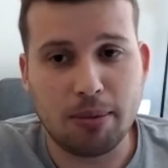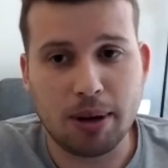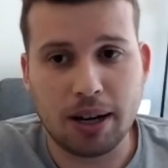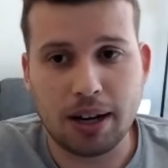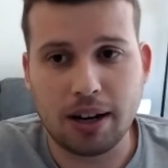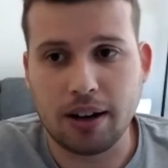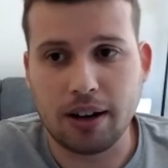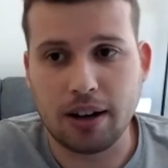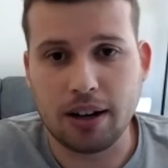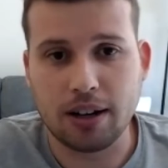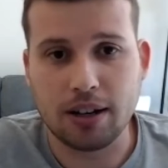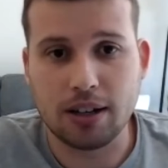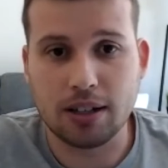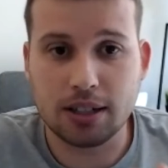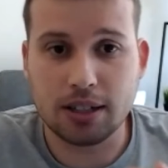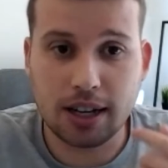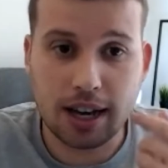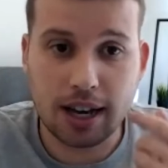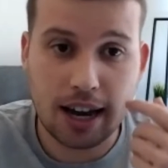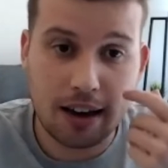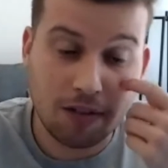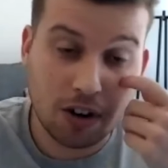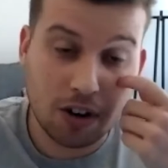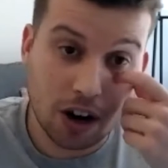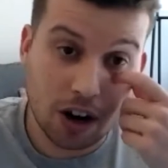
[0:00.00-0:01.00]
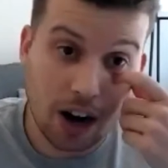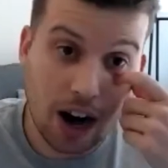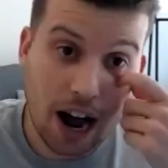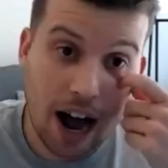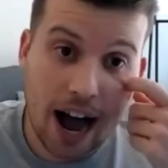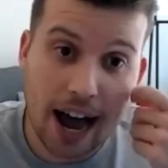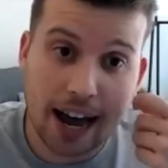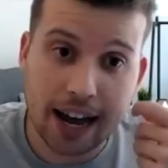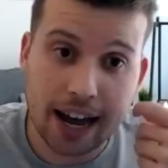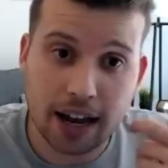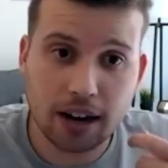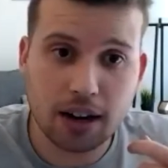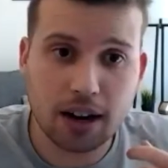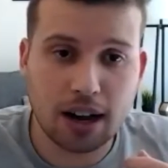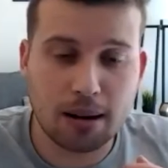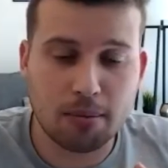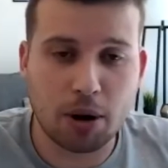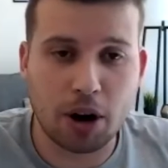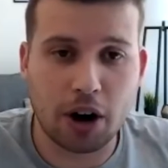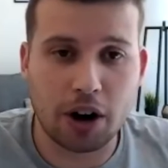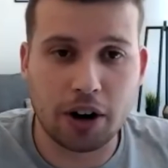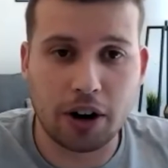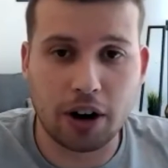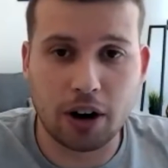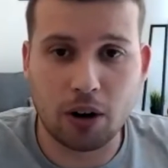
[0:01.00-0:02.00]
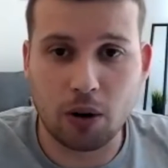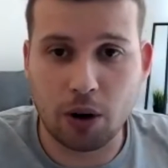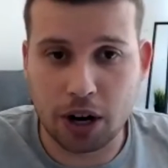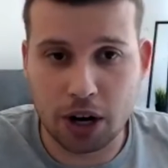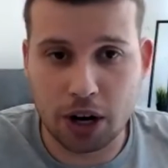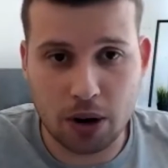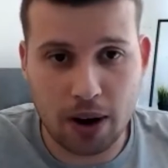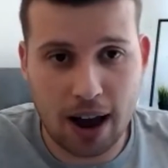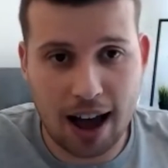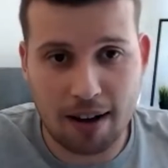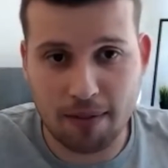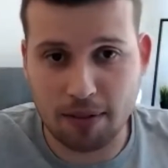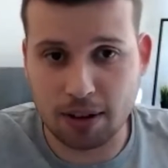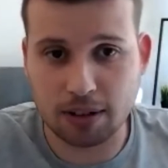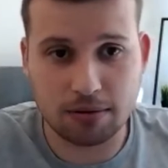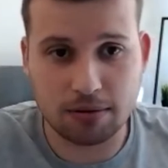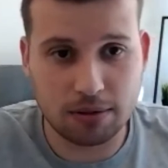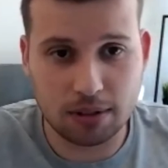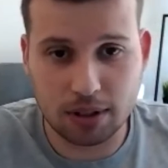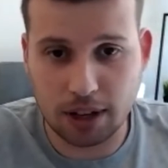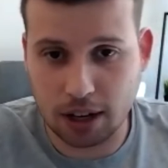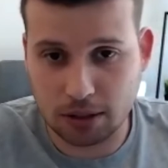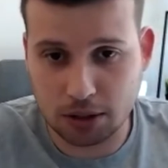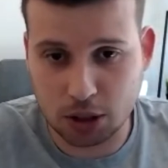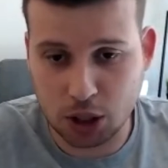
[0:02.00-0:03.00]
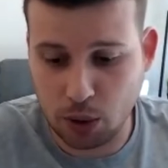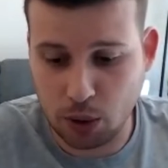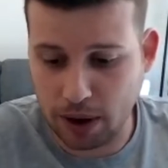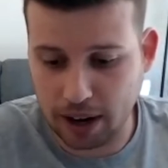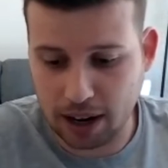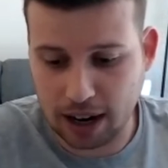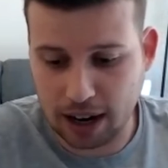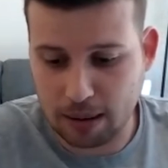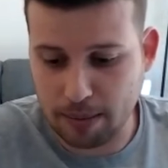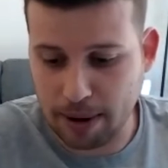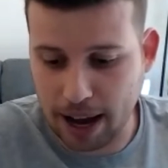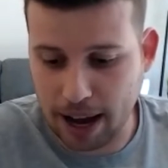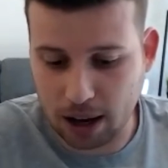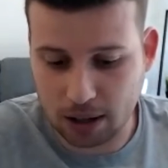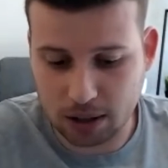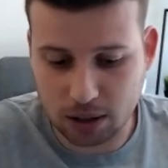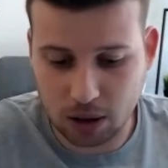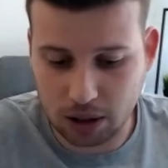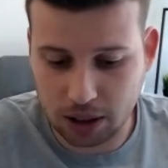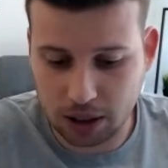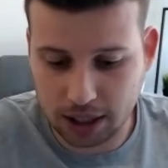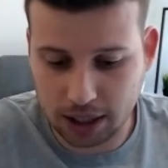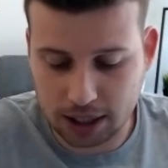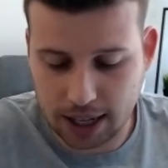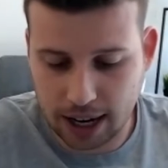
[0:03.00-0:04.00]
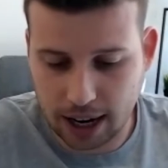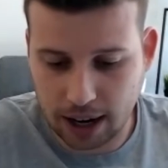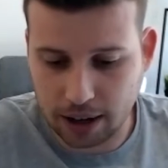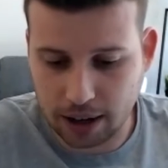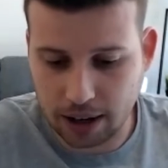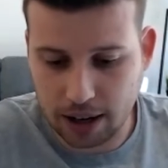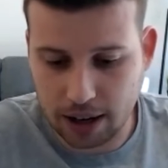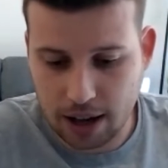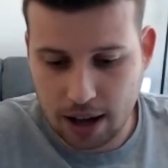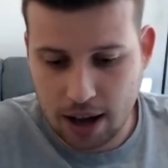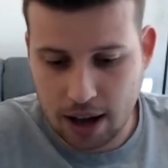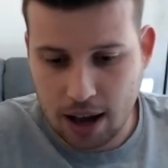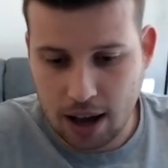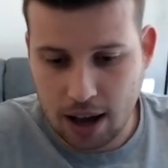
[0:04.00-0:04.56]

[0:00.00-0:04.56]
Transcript: because if you're a high income earner or you have a 2 income household, et cetera,